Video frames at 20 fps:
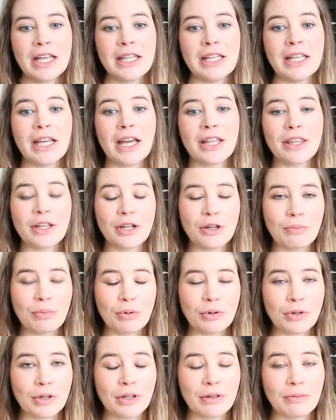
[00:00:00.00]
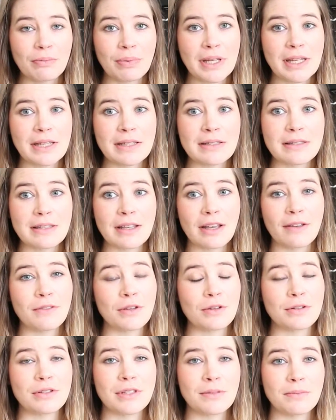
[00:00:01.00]
The other important piece of
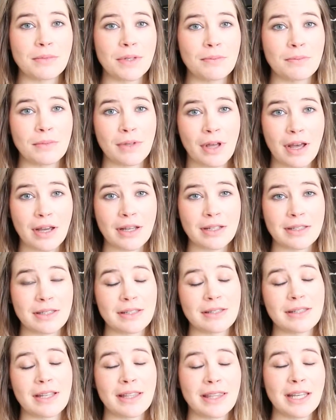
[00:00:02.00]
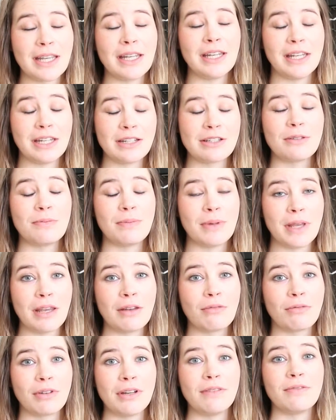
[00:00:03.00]
those symptom logs is that they need to
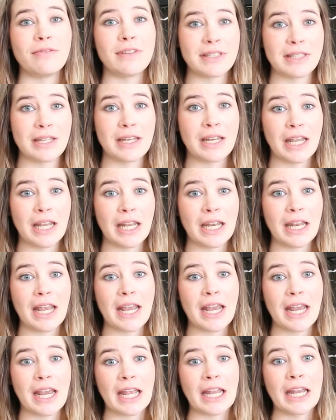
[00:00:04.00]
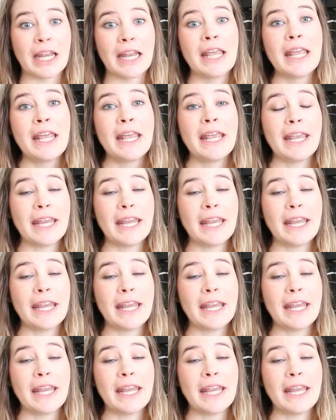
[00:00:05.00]
be revisited and